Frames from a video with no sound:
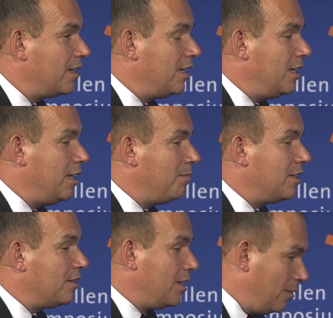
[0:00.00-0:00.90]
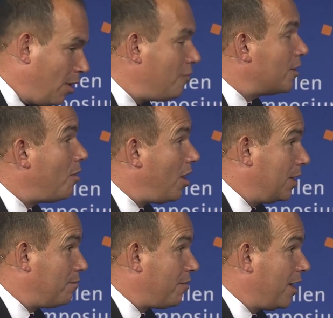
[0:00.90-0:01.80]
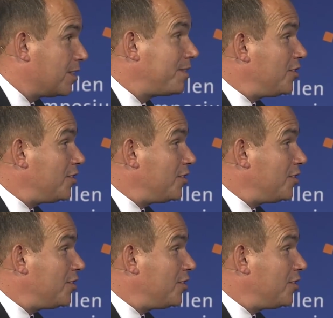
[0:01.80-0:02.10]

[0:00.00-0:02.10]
The EBIT over the market price. Yeah.